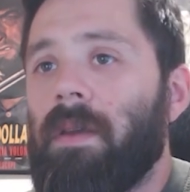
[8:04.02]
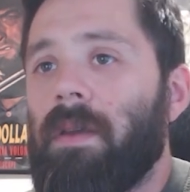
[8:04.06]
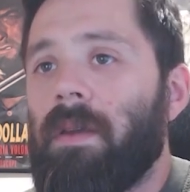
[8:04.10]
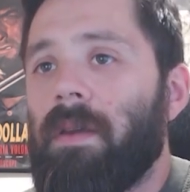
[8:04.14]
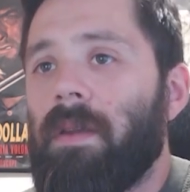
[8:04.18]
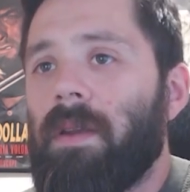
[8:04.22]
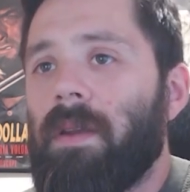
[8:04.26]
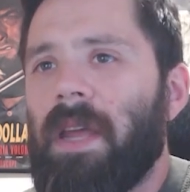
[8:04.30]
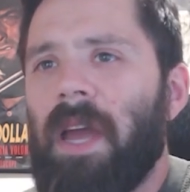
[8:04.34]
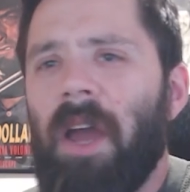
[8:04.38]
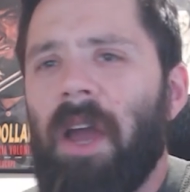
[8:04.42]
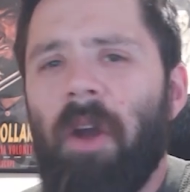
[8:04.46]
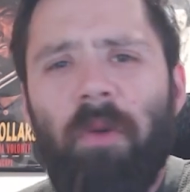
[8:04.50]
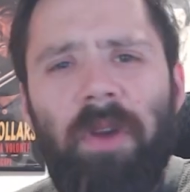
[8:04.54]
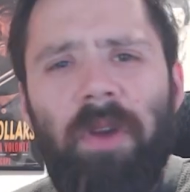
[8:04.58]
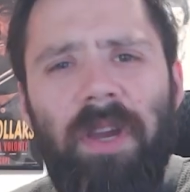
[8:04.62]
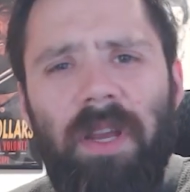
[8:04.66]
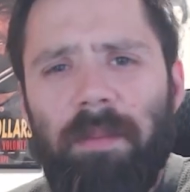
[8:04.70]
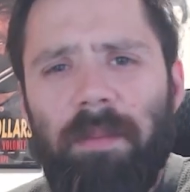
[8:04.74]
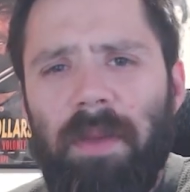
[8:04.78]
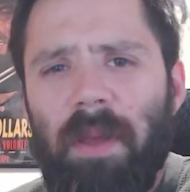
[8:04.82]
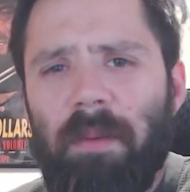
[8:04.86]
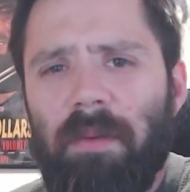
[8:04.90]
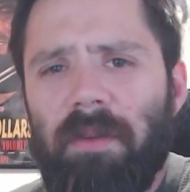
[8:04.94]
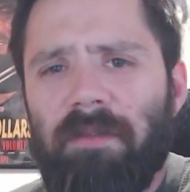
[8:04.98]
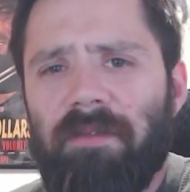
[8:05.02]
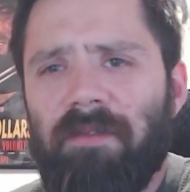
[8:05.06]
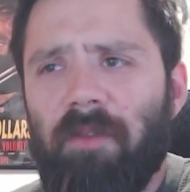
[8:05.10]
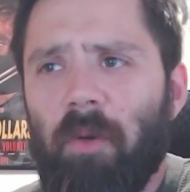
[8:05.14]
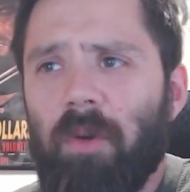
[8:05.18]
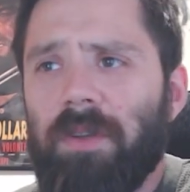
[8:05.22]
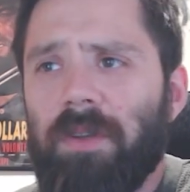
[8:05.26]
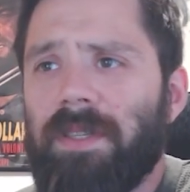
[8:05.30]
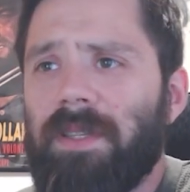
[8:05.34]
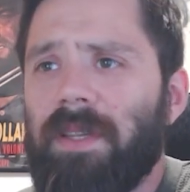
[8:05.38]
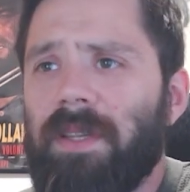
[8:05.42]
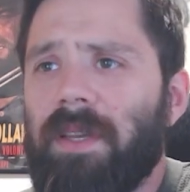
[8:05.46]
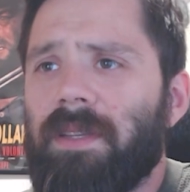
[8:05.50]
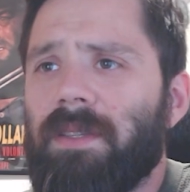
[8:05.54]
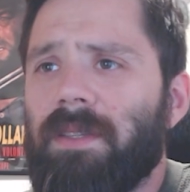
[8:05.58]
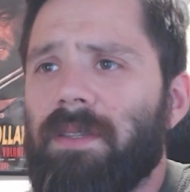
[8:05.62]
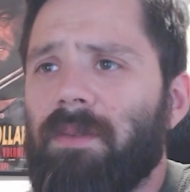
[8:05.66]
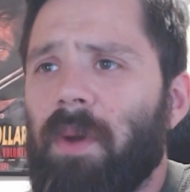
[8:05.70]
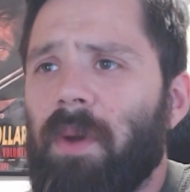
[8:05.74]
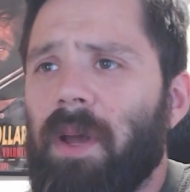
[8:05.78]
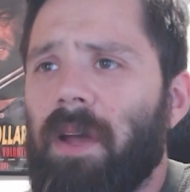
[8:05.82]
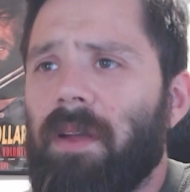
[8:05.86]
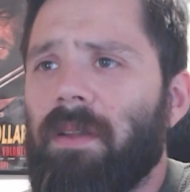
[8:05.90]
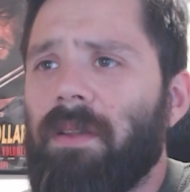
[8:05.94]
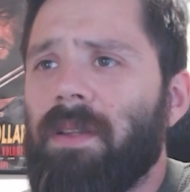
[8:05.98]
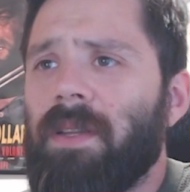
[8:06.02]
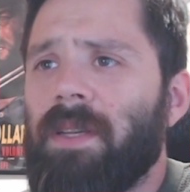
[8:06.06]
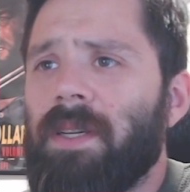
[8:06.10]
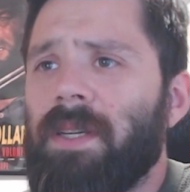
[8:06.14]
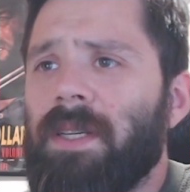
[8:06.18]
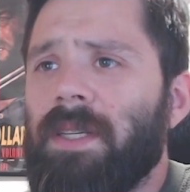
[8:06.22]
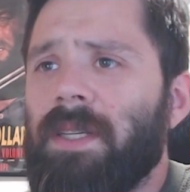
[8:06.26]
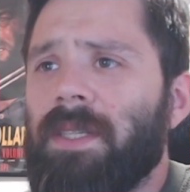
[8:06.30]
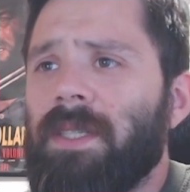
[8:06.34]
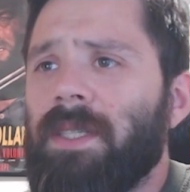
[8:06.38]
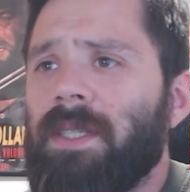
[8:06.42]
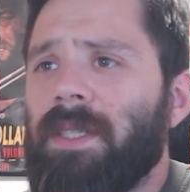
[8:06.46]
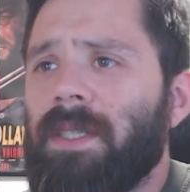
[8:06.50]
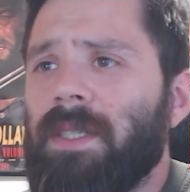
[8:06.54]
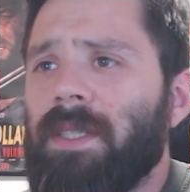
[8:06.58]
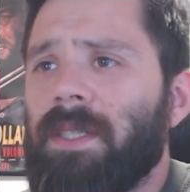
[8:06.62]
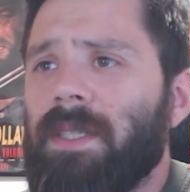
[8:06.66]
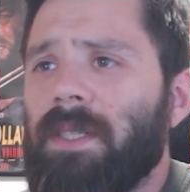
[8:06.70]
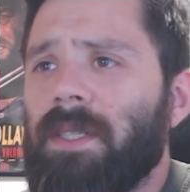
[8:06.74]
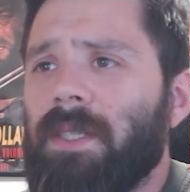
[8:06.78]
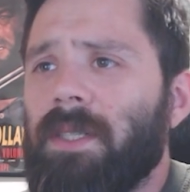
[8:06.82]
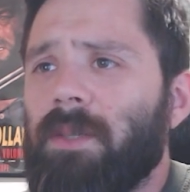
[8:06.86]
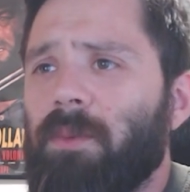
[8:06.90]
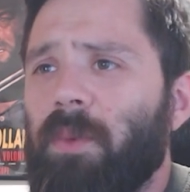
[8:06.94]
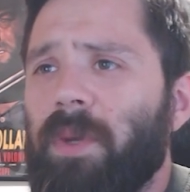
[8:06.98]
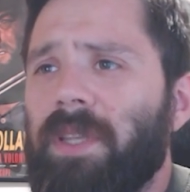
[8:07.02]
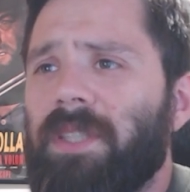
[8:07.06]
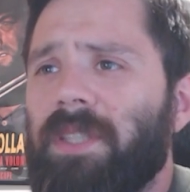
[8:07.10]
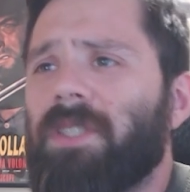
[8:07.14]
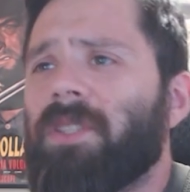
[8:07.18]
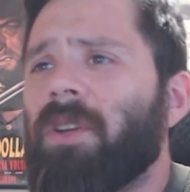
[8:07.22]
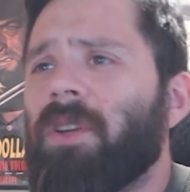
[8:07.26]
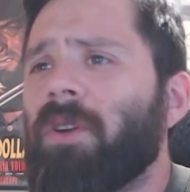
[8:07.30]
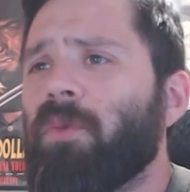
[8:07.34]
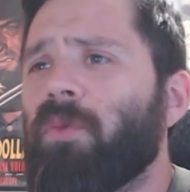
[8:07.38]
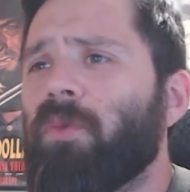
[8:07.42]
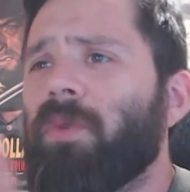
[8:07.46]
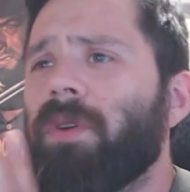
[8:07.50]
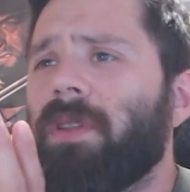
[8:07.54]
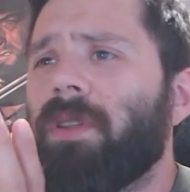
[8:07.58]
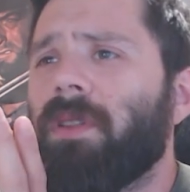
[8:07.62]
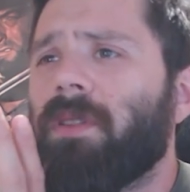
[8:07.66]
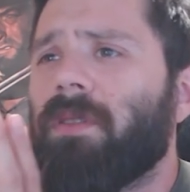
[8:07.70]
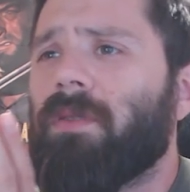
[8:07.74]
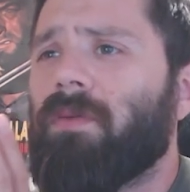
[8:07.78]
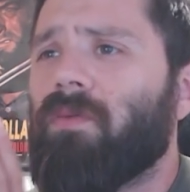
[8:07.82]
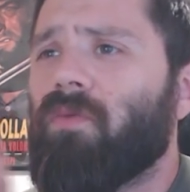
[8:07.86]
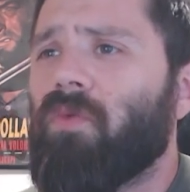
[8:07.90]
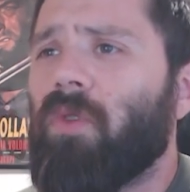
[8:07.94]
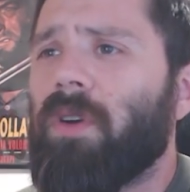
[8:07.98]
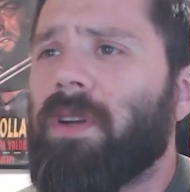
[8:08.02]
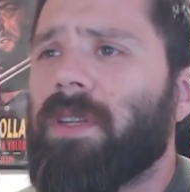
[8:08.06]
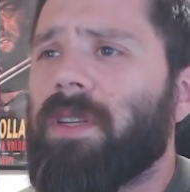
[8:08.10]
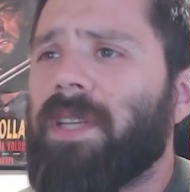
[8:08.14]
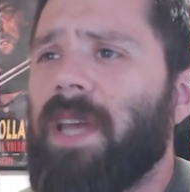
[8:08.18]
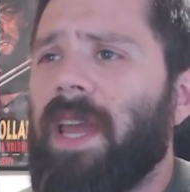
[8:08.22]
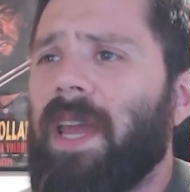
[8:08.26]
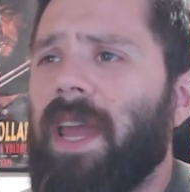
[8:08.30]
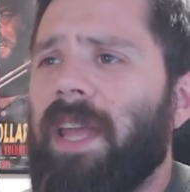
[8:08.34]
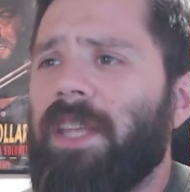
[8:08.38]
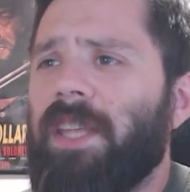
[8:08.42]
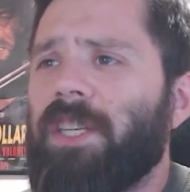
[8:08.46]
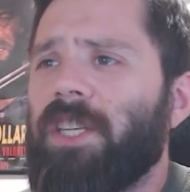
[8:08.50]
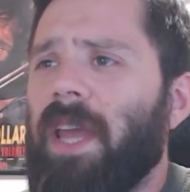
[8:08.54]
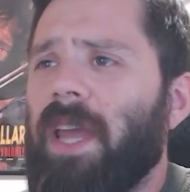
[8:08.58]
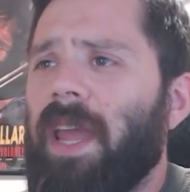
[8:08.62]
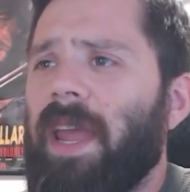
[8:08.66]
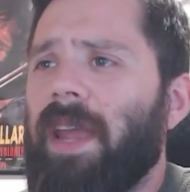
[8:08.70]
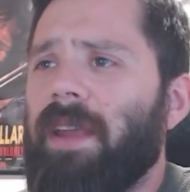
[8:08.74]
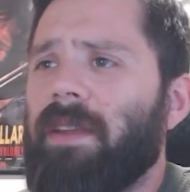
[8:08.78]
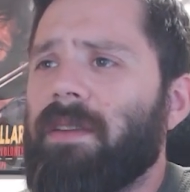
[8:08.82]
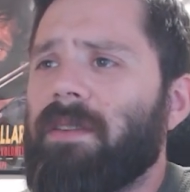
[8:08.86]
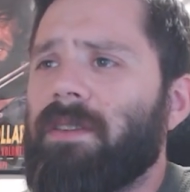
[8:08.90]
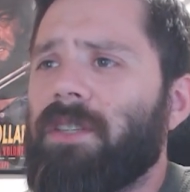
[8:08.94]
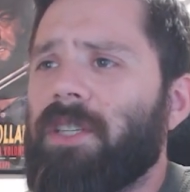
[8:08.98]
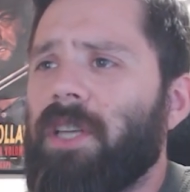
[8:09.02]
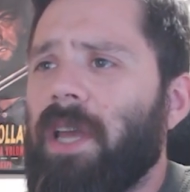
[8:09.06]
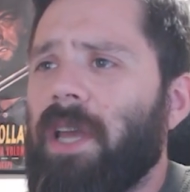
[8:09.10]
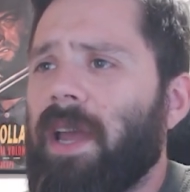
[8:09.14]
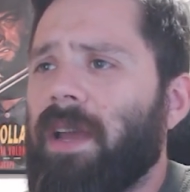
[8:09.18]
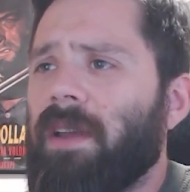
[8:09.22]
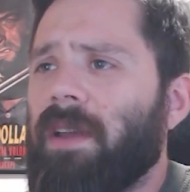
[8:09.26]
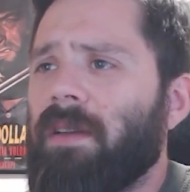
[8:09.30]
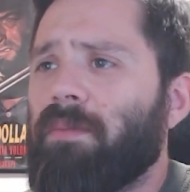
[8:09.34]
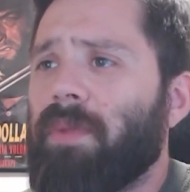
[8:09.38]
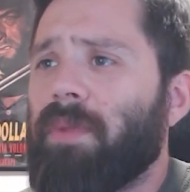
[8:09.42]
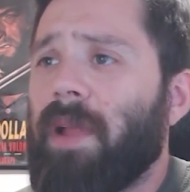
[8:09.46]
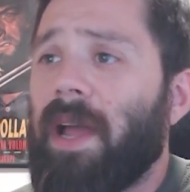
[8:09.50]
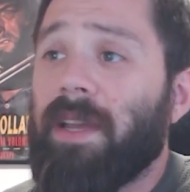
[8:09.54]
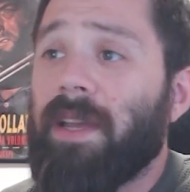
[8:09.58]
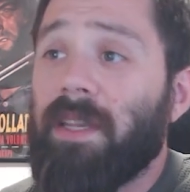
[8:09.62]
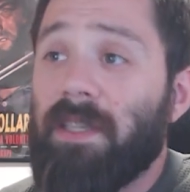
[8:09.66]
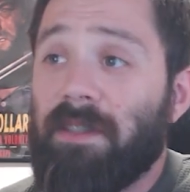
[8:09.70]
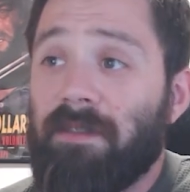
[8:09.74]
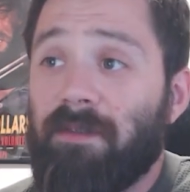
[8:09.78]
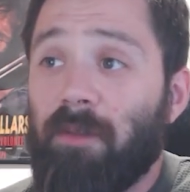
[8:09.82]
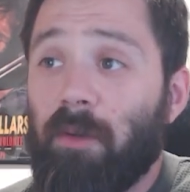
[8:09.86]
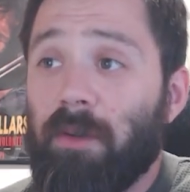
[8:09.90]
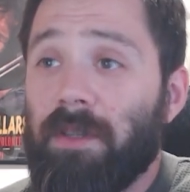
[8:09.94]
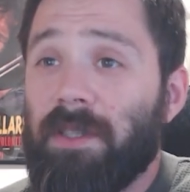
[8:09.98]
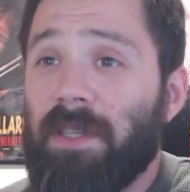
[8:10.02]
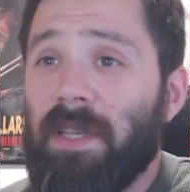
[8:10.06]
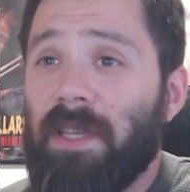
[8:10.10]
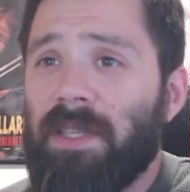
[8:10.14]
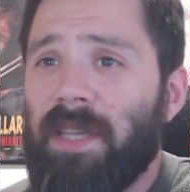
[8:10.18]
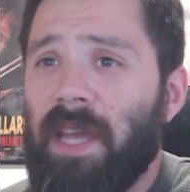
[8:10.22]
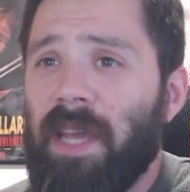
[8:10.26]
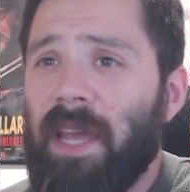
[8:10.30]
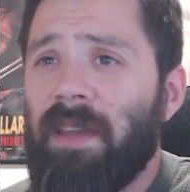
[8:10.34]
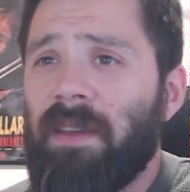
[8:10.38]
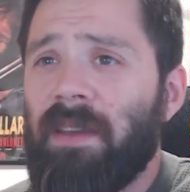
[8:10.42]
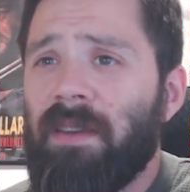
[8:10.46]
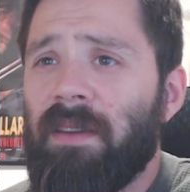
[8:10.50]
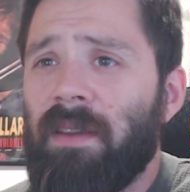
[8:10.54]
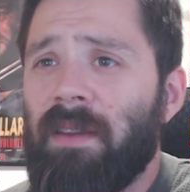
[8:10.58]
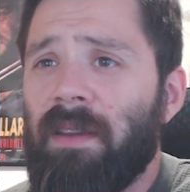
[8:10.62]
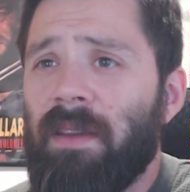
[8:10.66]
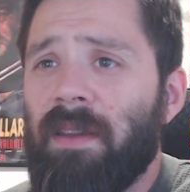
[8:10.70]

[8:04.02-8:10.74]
Now, how are we going to be able to force this? Well, we'd start with rook to h8, check. Black is forced to take.